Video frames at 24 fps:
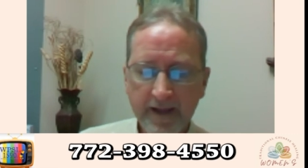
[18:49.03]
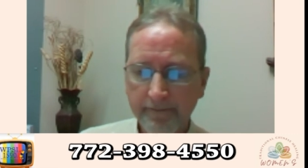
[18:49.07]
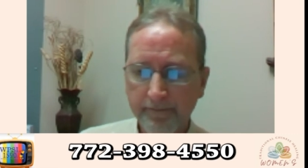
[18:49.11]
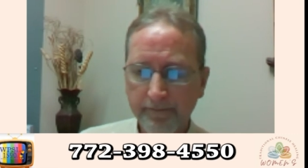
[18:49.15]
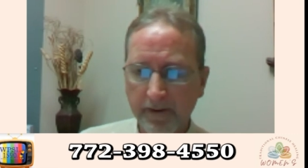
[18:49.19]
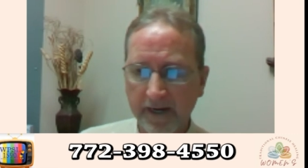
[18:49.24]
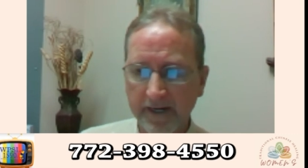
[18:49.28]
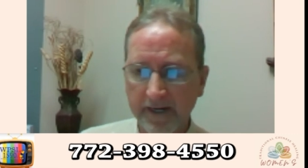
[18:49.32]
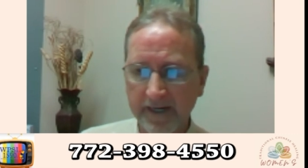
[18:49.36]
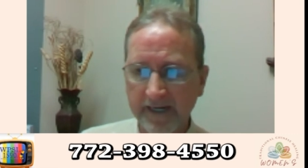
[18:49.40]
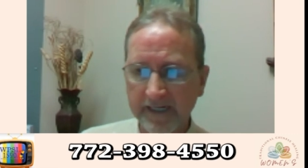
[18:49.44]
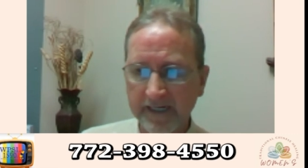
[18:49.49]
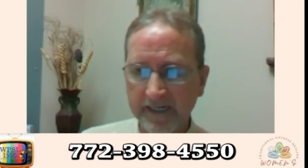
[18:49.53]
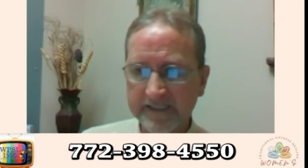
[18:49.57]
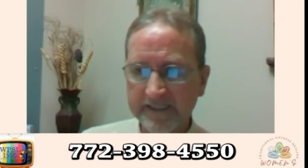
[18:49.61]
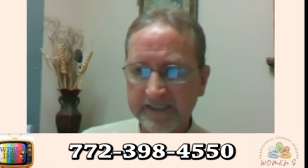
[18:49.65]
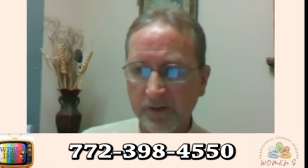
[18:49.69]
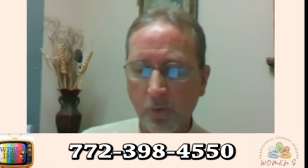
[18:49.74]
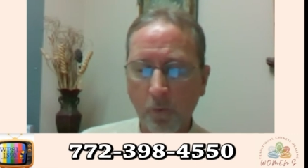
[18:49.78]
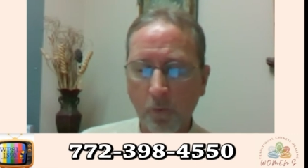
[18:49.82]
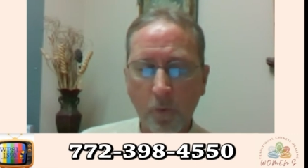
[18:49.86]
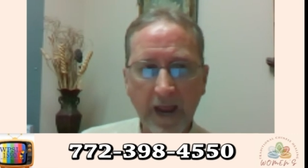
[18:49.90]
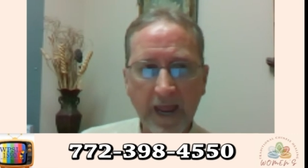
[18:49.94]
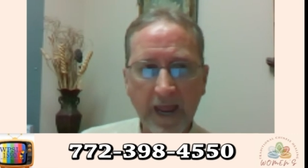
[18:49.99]
But it's a
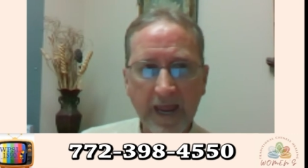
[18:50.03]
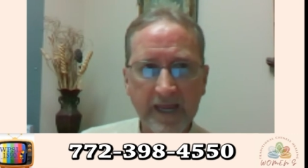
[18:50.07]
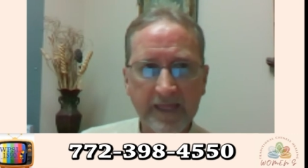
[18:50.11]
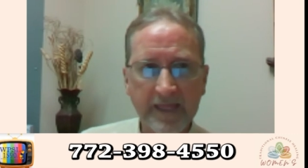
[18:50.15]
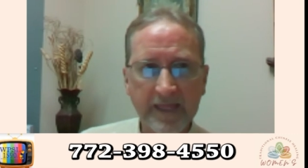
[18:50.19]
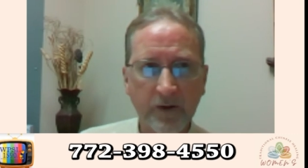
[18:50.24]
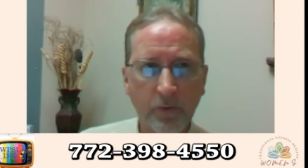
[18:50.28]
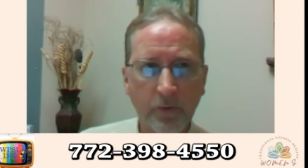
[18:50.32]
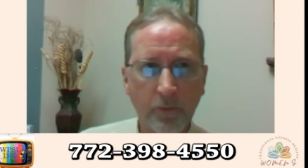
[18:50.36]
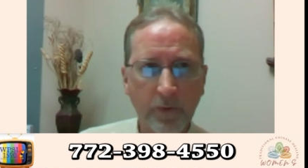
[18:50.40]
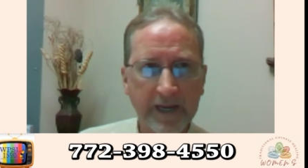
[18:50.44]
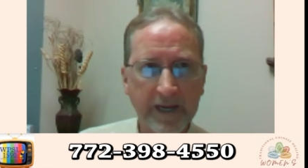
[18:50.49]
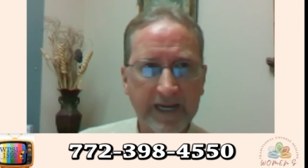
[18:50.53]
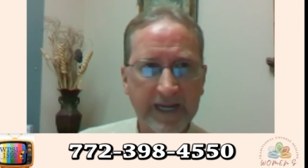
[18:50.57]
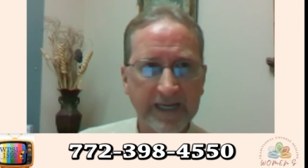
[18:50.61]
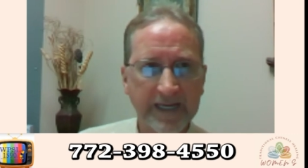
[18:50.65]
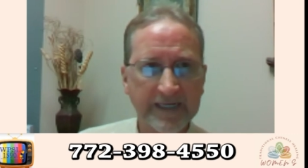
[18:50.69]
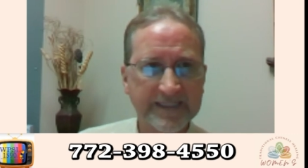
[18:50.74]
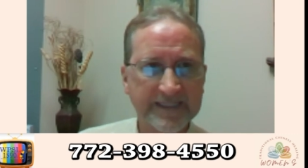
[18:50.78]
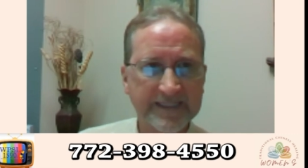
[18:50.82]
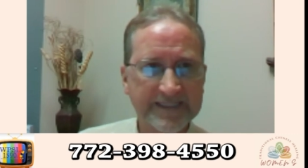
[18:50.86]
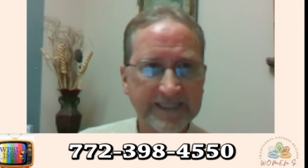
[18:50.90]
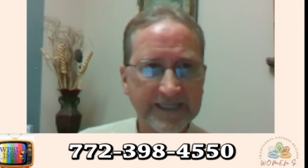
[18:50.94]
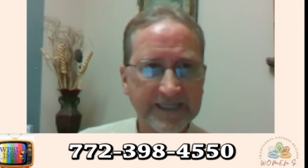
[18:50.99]
way that we can
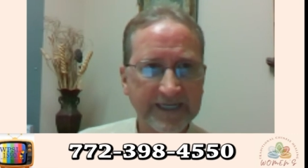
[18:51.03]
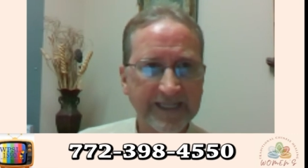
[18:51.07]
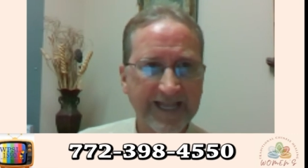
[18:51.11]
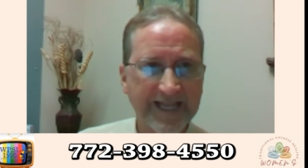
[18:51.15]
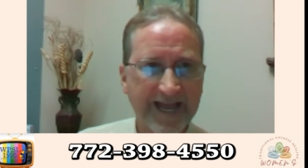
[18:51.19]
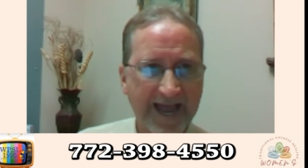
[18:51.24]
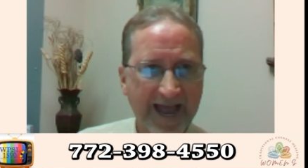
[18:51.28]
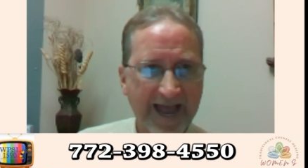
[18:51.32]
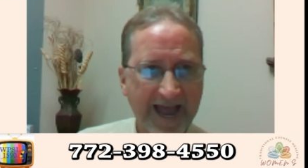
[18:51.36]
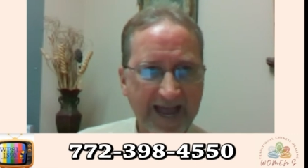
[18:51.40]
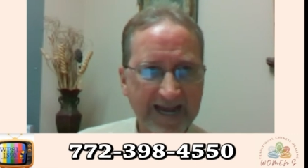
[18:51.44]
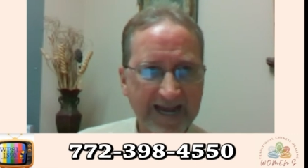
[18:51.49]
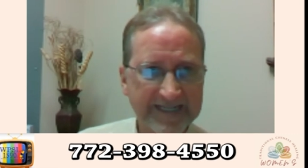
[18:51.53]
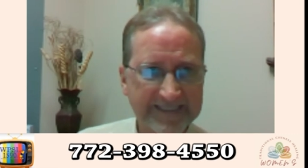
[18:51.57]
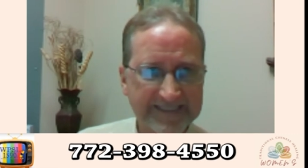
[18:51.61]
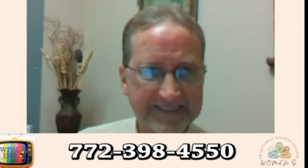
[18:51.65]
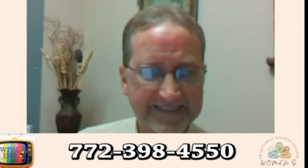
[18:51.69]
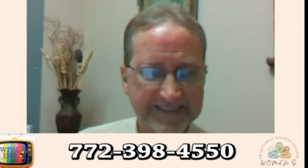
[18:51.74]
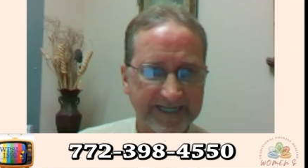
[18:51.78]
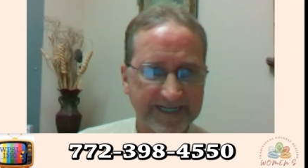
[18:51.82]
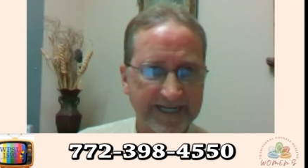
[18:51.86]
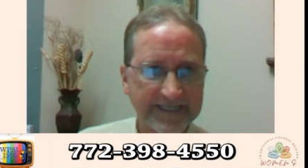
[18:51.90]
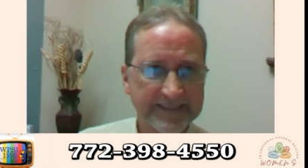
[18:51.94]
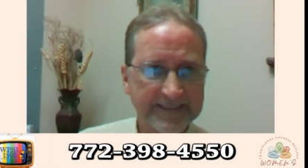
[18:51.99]
still
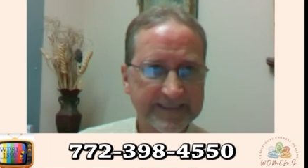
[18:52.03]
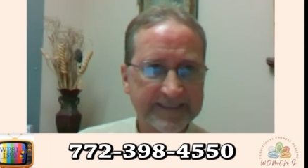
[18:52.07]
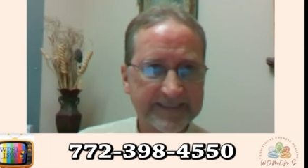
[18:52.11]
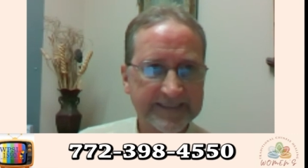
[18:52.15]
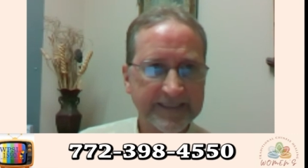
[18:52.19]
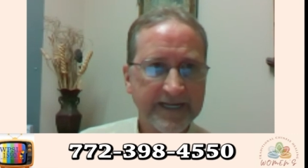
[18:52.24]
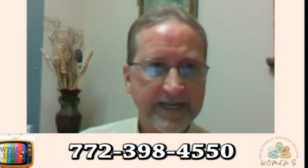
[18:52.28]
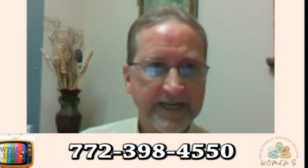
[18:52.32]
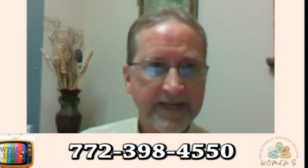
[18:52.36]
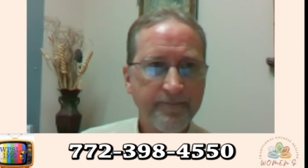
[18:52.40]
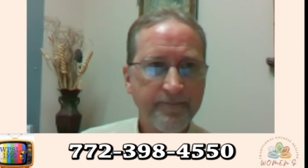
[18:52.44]
access